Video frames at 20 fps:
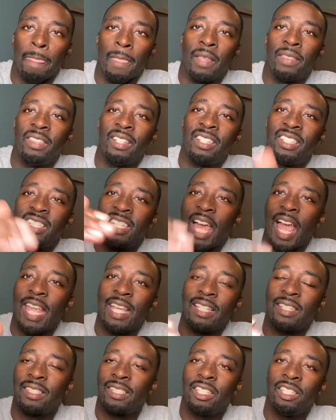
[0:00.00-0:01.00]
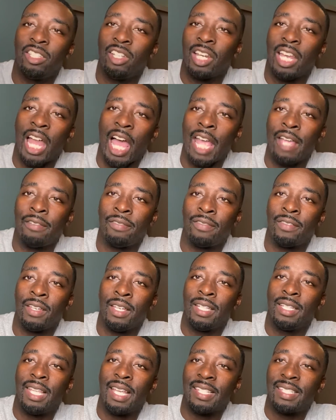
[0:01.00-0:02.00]
the giants in your life
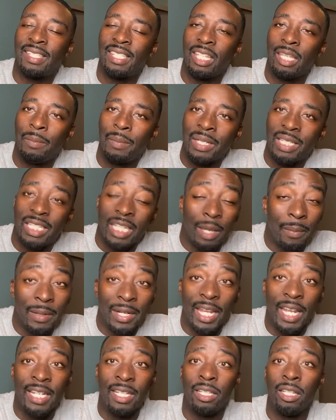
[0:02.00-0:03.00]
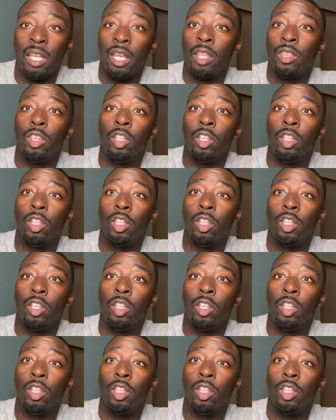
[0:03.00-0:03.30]
that seem intimidating,